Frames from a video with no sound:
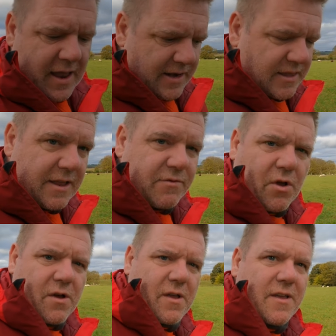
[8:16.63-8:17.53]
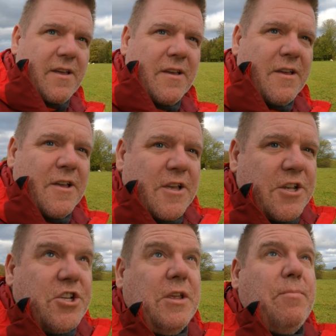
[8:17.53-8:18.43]
And they've got
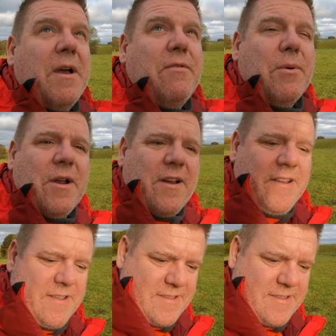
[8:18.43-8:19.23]
sheep everywhere,